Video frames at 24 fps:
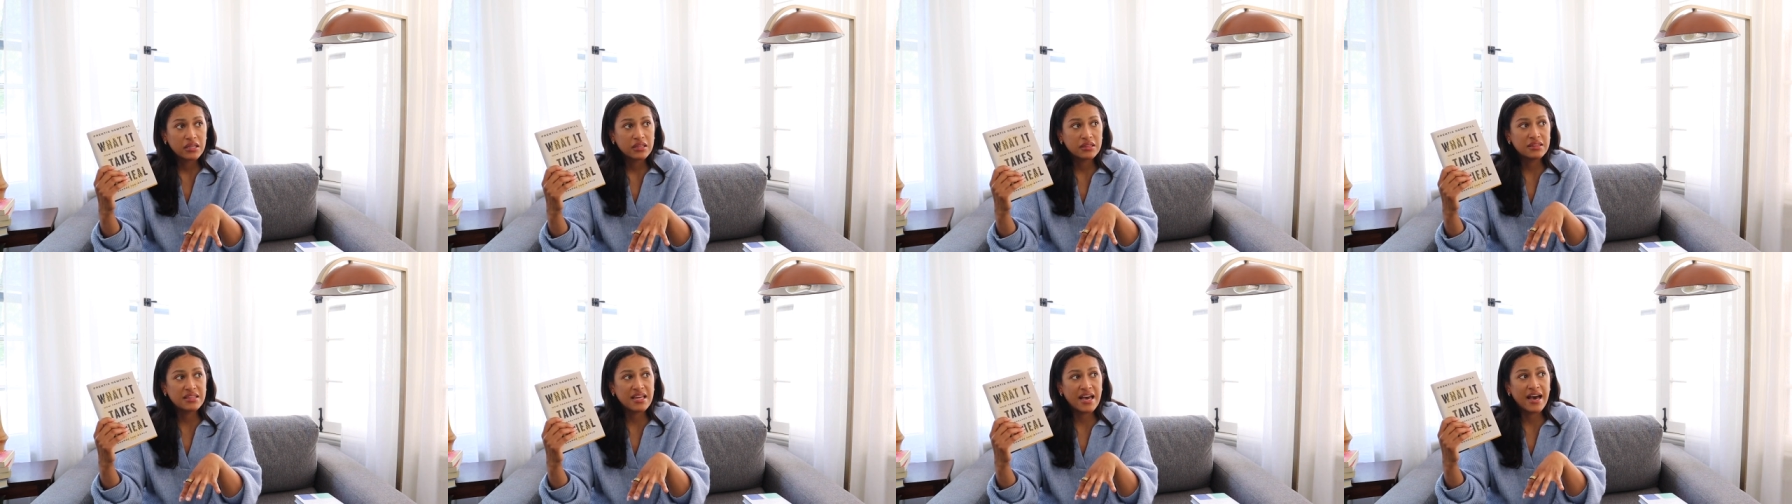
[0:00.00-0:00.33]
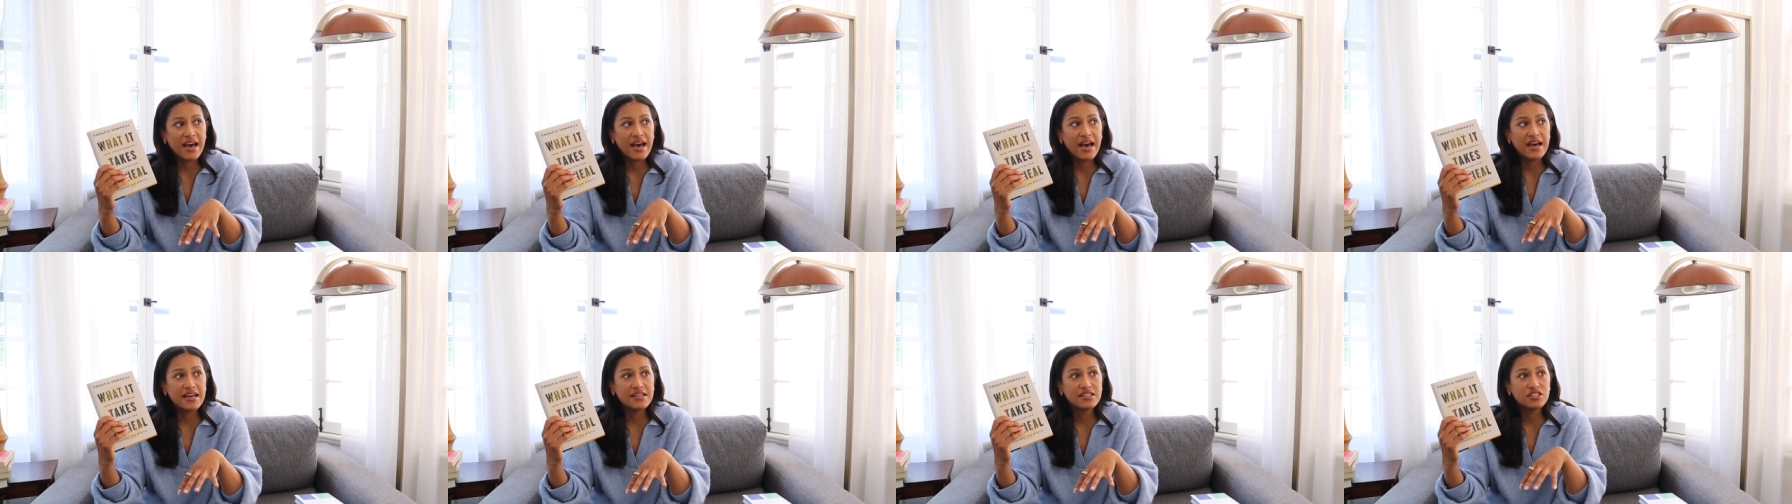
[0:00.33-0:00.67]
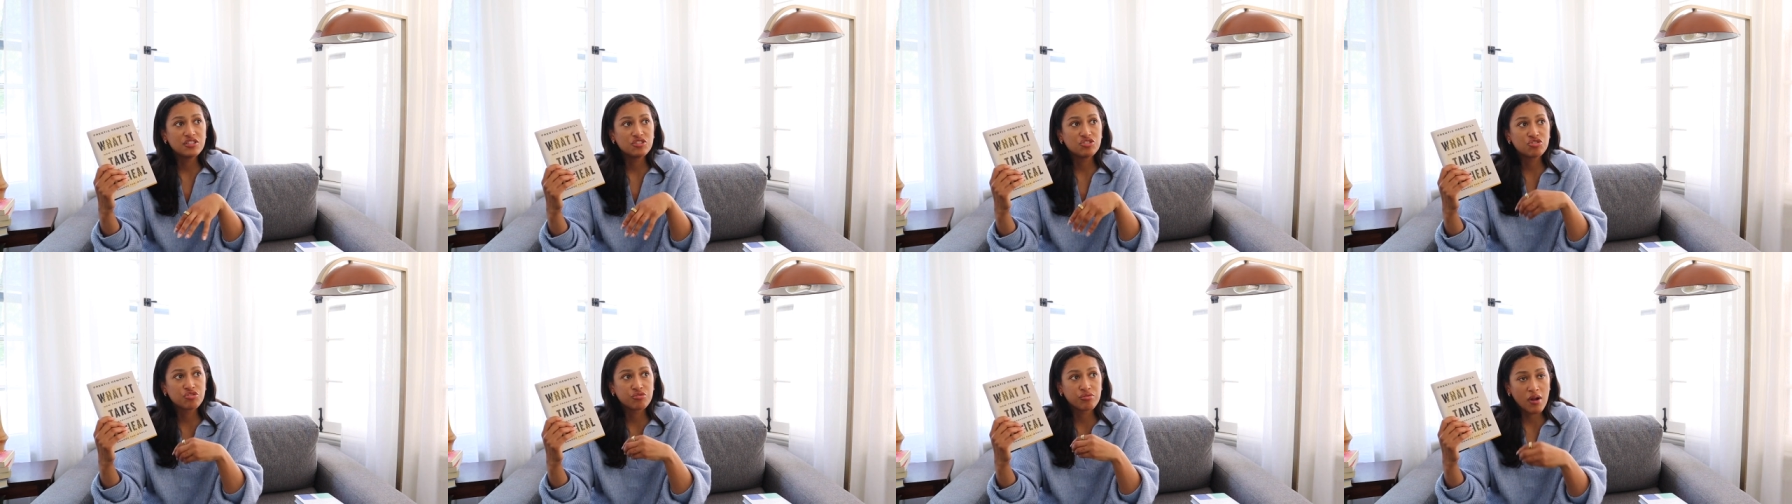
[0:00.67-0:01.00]
that
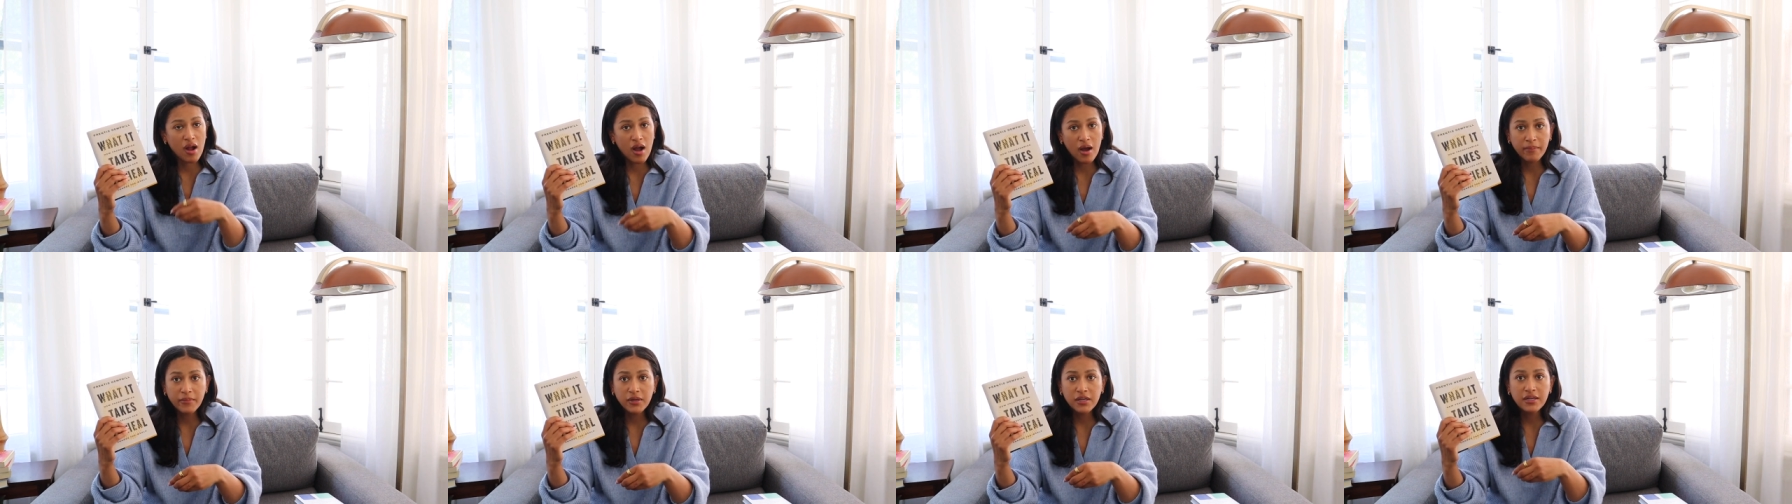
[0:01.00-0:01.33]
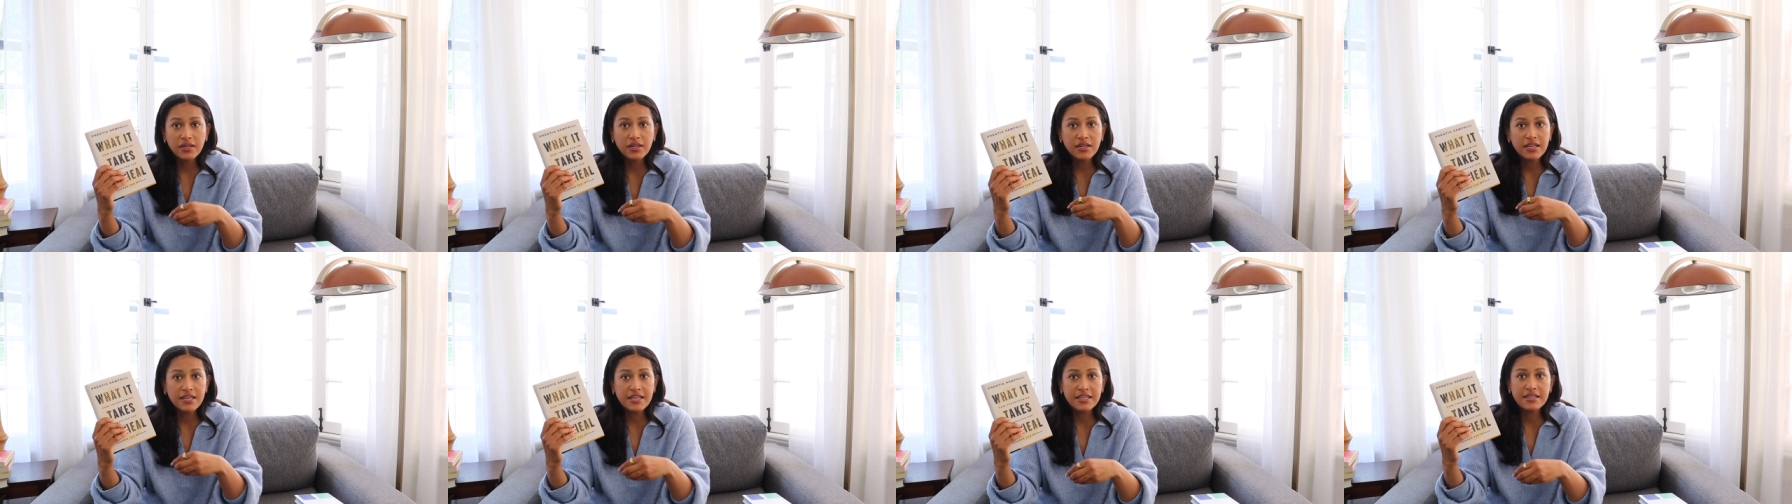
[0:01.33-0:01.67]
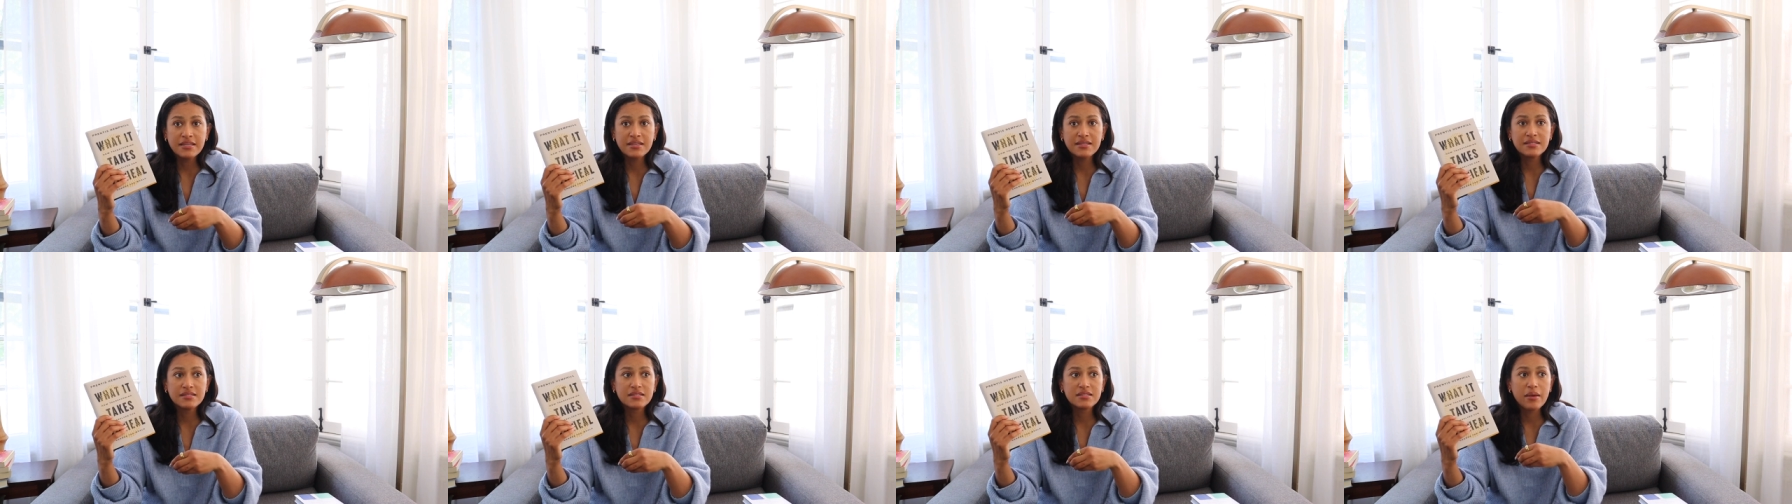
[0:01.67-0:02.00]
trauma
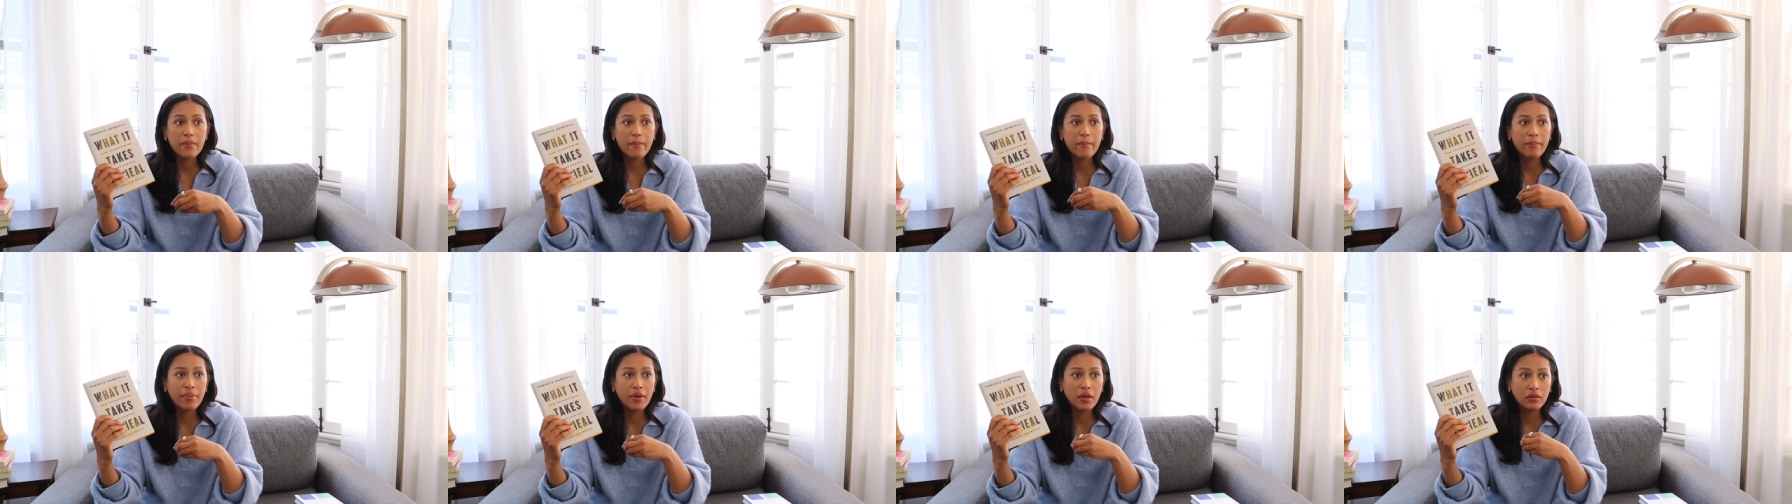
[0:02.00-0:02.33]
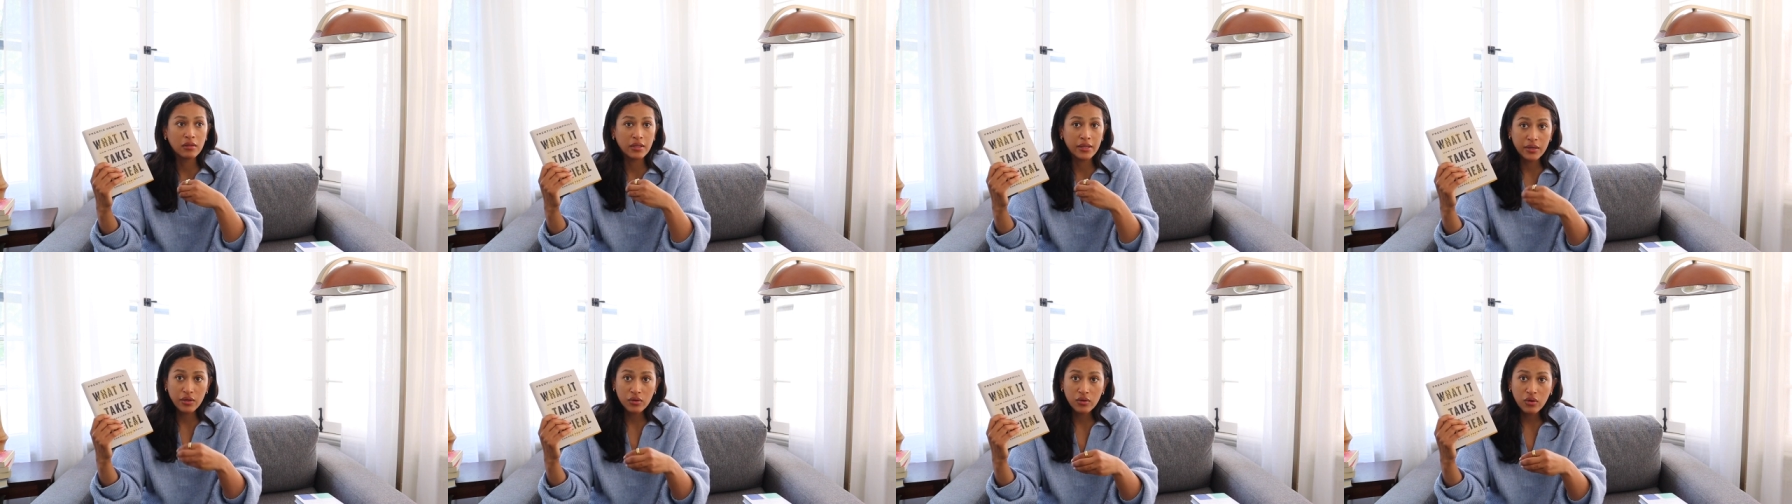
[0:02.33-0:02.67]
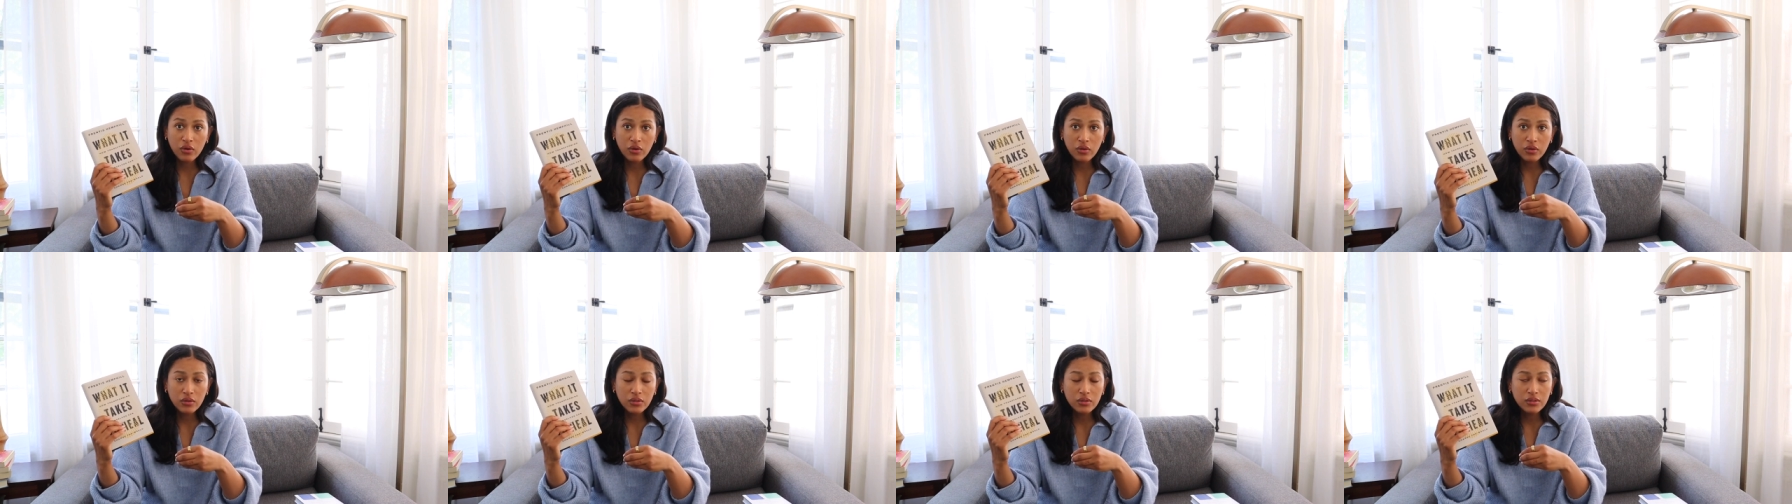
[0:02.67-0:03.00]
is
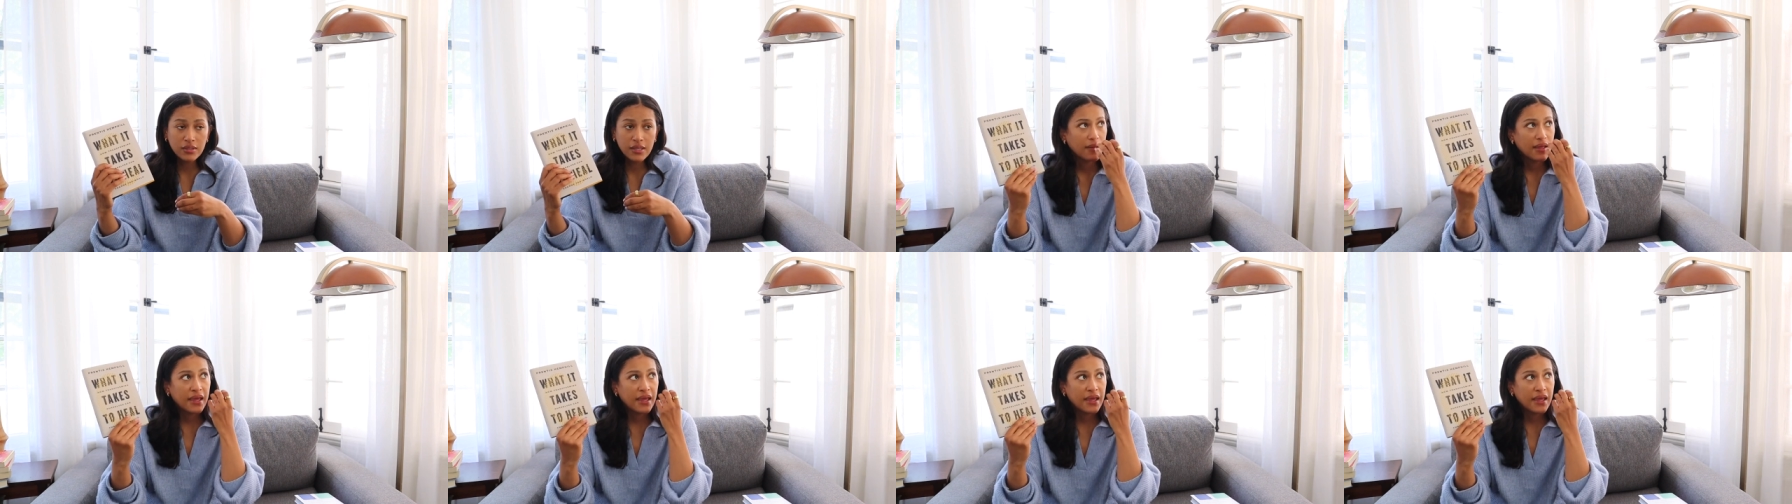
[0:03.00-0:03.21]
political,